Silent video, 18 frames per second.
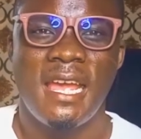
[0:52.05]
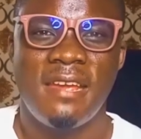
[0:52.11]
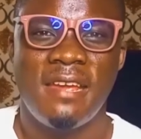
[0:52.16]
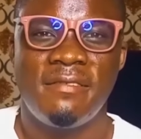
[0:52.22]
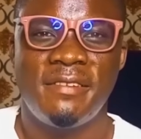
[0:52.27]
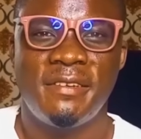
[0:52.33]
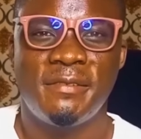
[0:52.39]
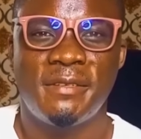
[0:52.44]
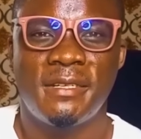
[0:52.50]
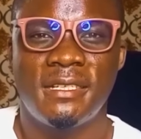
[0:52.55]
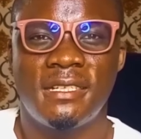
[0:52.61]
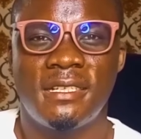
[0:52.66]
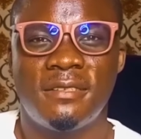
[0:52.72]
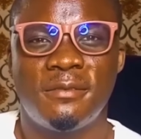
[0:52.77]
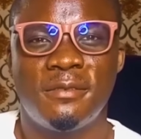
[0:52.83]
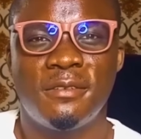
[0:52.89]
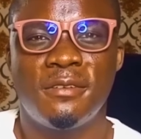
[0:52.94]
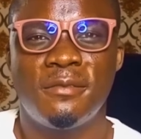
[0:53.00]
Hi everyone,
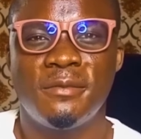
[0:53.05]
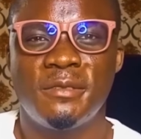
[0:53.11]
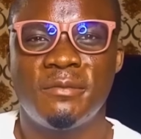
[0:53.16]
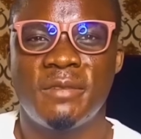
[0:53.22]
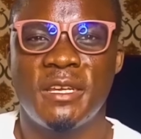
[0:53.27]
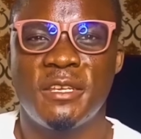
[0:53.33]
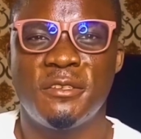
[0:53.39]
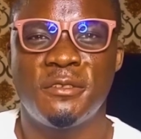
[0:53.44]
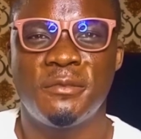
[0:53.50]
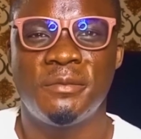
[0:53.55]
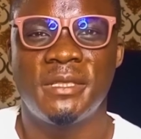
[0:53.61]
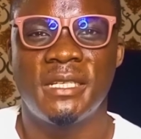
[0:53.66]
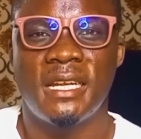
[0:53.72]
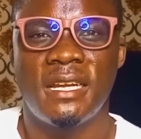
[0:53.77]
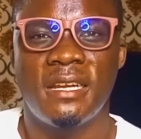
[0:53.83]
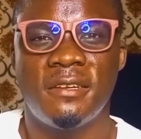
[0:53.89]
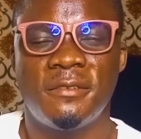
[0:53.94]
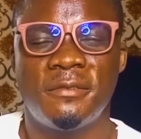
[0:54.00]
and welcome to my YouTube
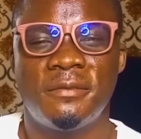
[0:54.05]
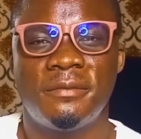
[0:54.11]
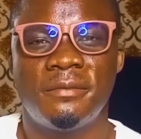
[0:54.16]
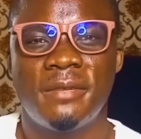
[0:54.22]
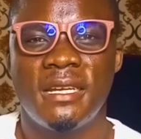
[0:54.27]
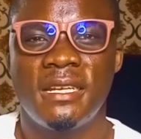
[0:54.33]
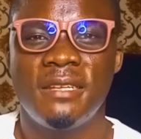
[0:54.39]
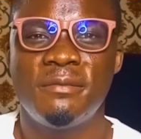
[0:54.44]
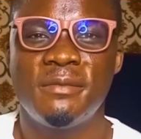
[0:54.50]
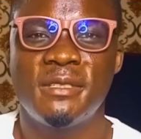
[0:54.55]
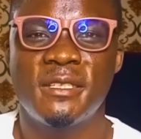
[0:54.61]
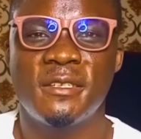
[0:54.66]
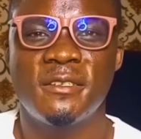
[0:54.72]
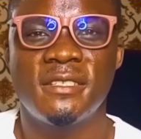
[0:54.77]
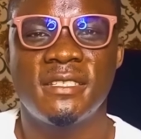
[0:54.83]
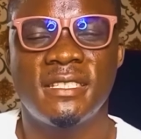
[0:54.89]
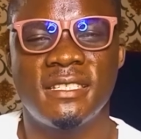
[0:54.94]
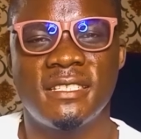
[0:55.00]
channel. My name is
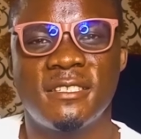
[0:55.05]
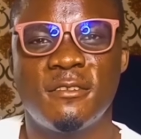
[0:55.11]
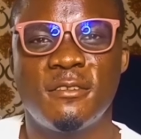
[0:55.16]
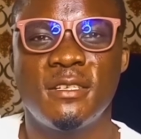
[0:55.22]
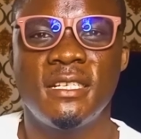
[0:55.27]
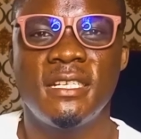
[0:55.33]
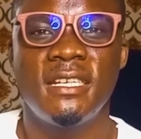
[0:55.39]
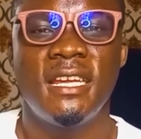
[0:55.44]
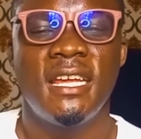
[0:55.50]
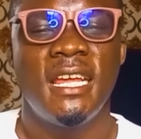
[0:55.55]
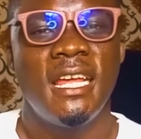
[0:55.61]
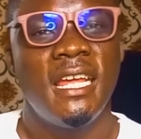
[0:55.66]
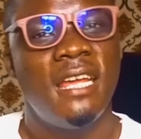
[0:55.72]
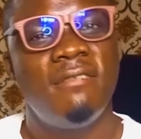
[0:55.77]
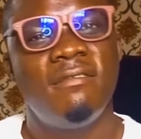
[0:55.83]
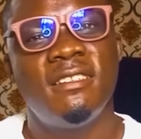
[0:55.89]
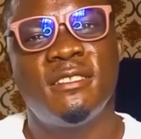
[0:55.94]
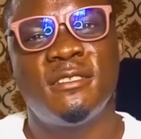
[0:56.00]
Austin Sunday.
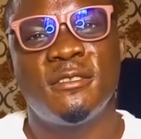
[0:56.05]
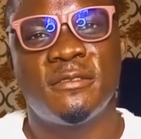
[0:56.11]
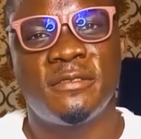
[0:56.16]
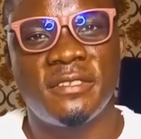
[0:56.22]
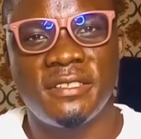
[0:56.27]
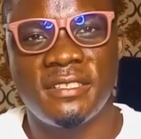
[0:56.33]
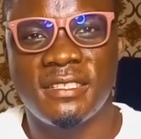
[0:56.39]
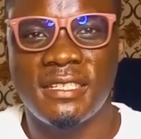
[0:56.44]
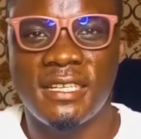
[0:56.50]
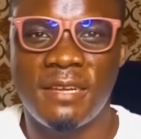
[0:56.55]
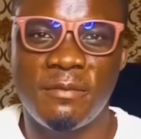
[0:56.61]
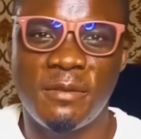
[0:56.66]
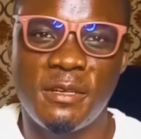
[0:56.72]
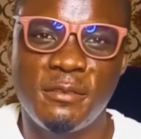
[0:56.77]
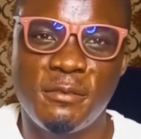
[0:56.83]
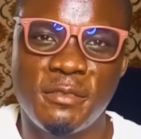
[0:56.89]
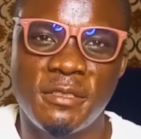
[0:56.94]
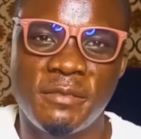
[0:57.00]
If this is your first time,
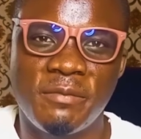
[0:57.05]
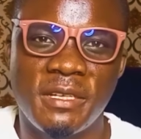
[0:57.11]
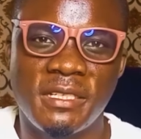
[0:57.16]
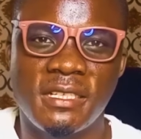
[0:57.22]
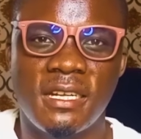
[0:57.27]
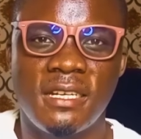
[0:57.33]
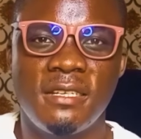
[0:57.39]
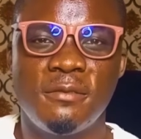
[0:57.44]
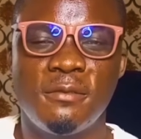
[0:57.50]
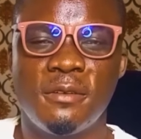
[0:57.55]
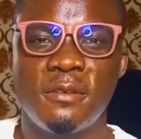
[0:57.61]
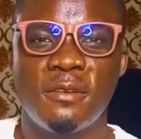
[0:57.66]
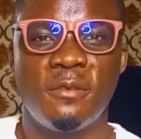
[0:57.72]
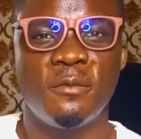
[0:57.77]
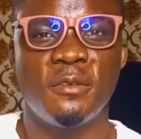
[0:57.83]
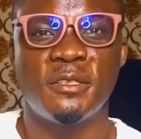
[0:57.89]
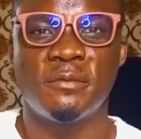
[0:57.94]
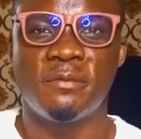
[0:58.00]
I want to specially
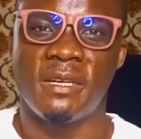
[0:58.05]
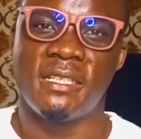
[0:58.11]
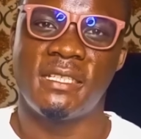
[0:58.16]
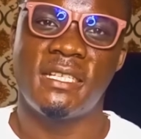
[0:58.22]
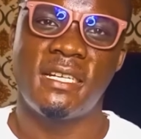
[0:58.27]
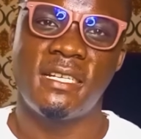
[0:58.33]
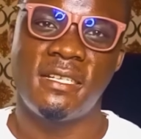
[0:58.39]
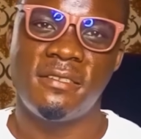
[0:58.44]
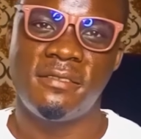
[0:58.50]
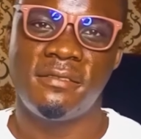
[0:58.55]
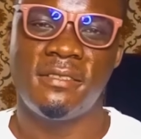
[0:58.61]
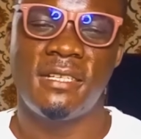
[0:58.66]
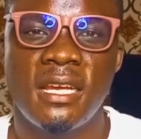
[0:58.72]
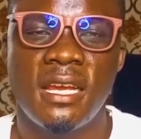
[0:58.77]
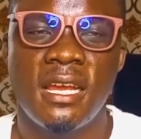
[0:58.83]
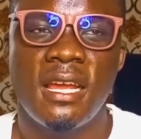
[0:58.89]
welcome you to my channel.